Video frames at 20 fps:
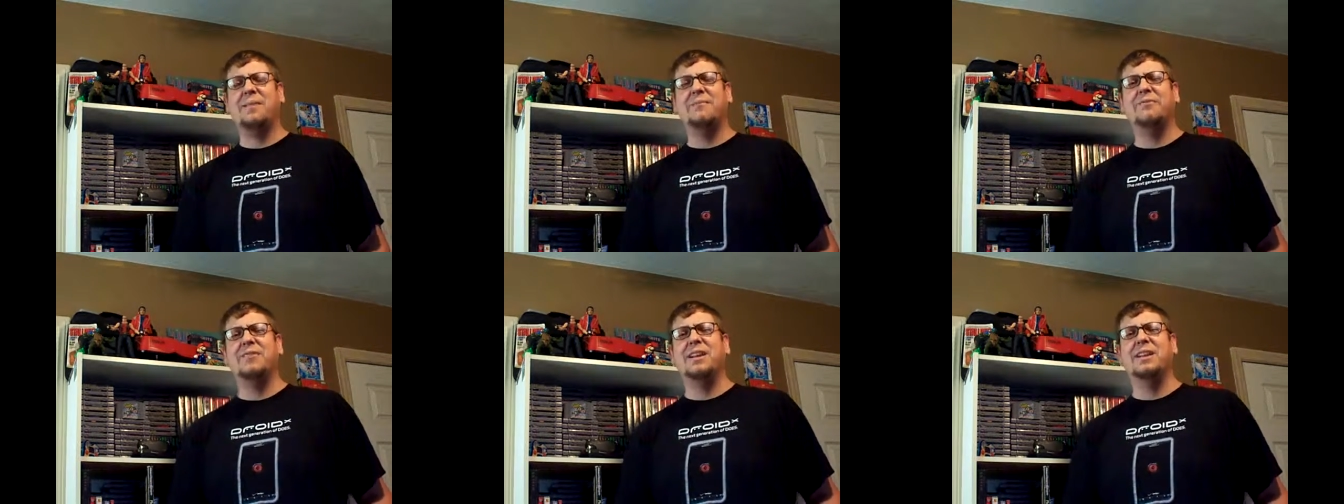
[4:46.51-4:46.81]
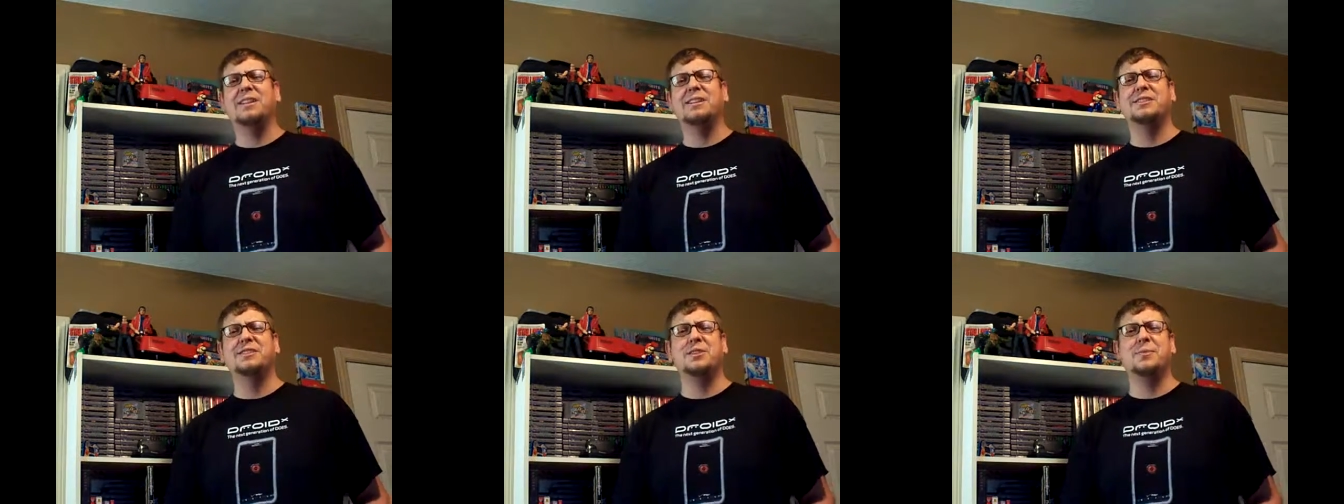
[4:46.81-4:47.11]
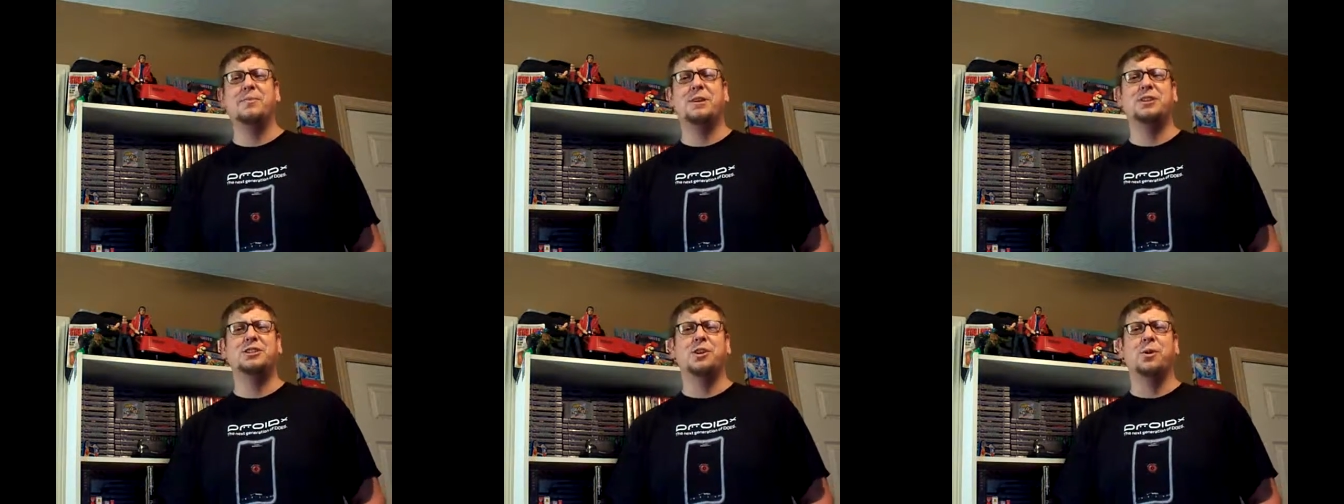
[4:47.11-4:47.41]
I'm feeling so
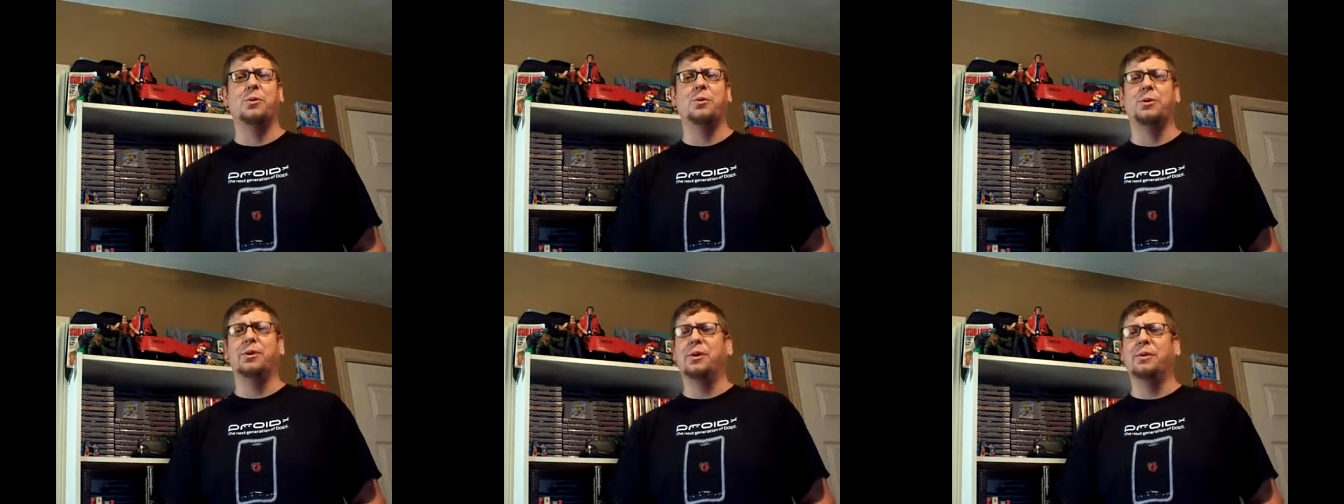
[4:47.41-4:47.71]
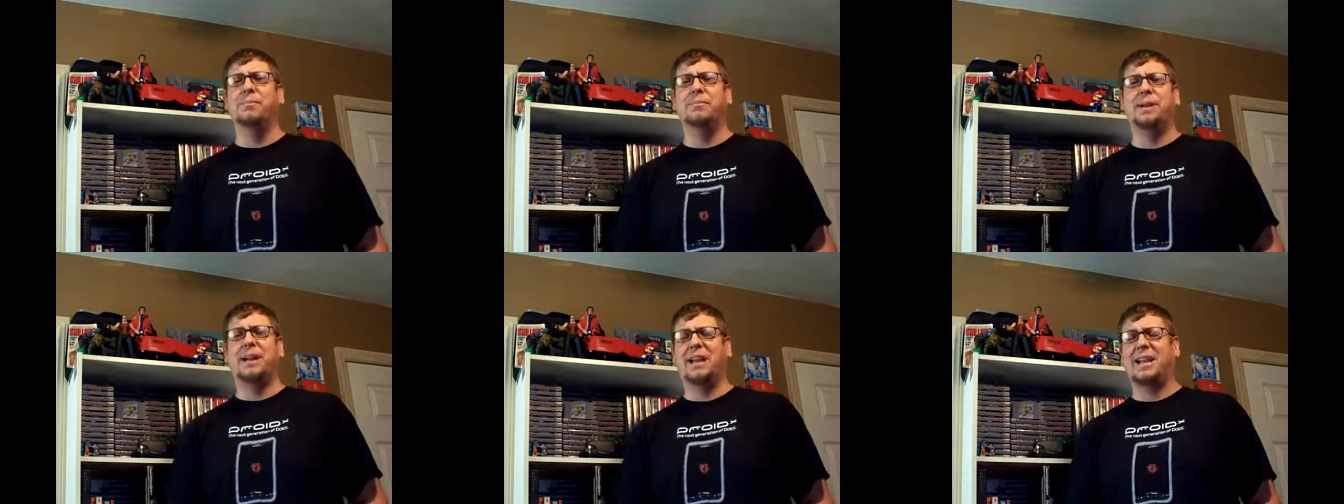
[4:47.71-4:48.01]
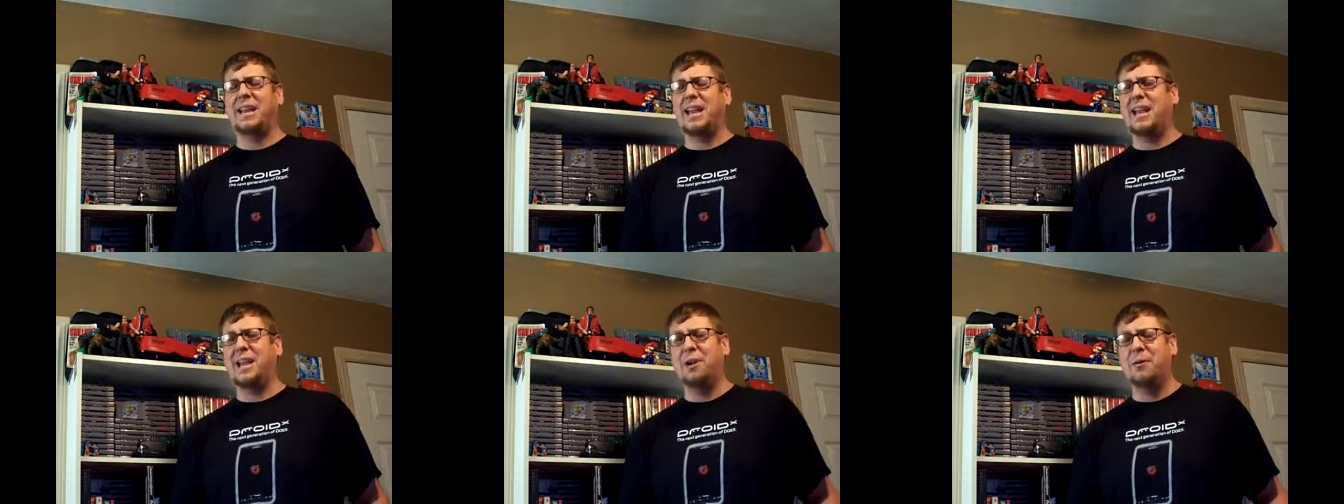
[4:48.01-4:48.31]
much older, but I
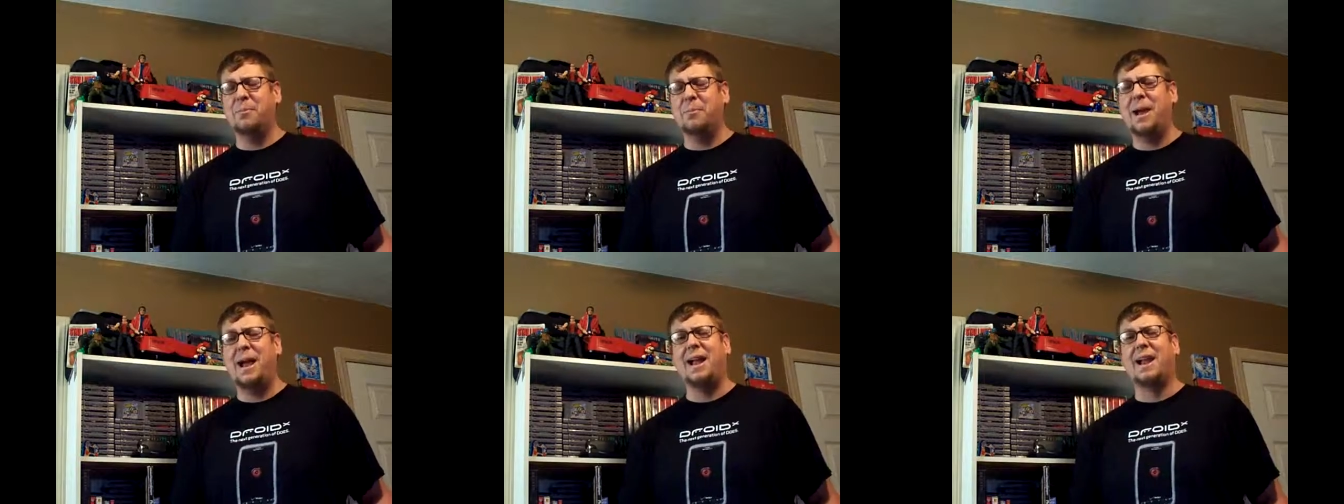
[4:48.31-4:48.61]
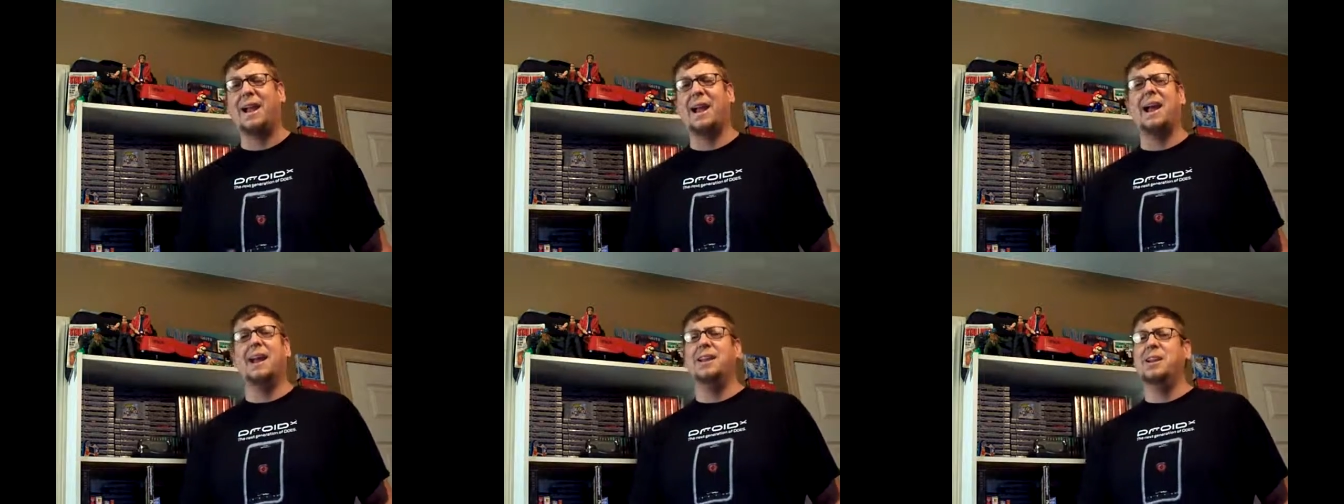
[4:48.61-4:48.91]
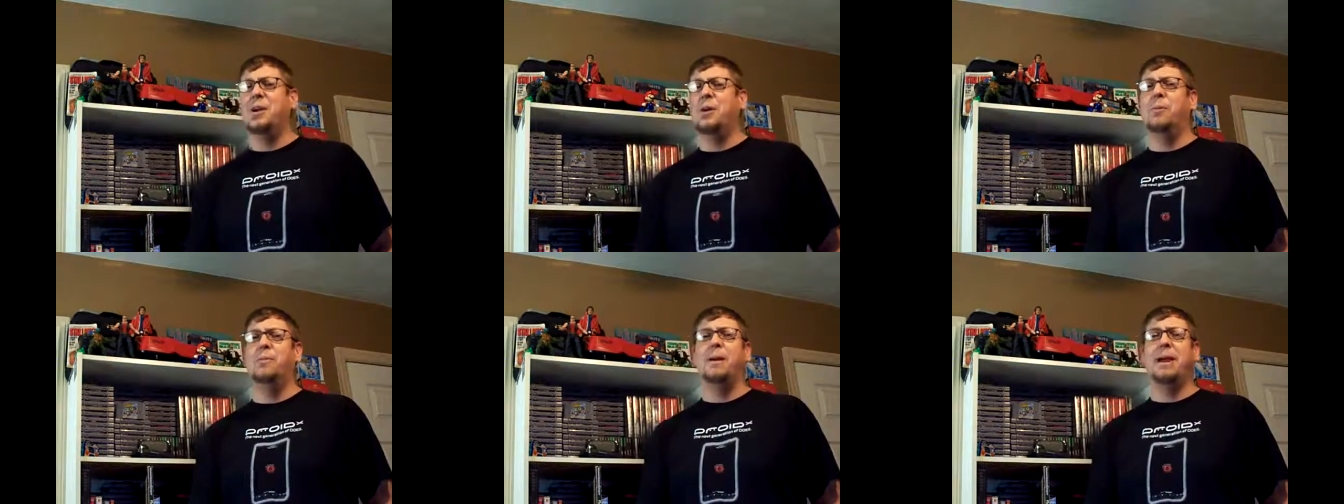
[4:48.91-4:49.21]
can't go back. I
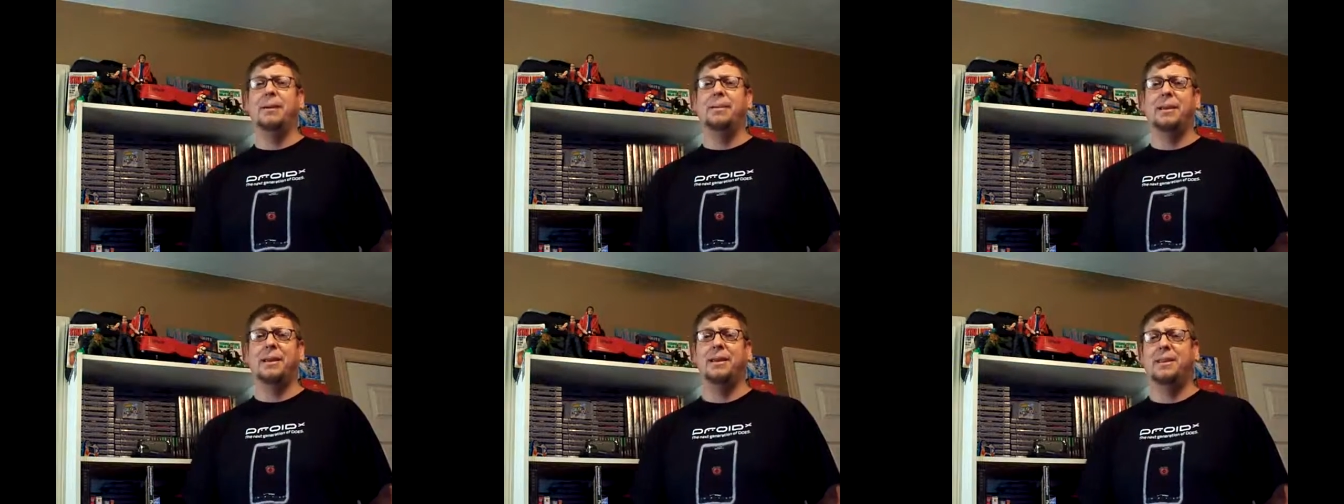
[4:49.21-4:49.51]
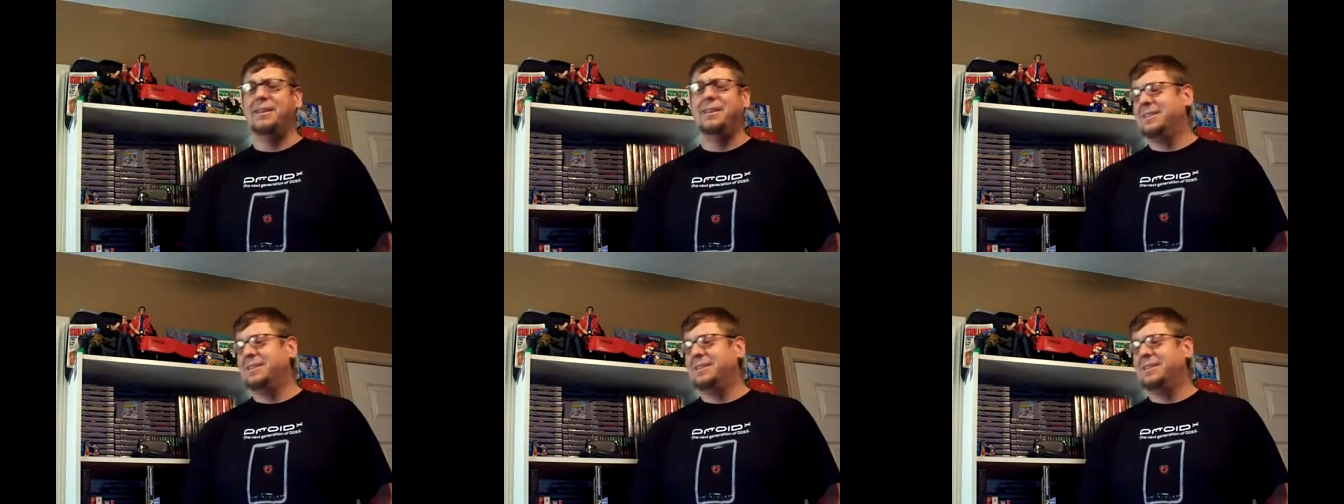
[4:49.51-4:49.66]
know, baby.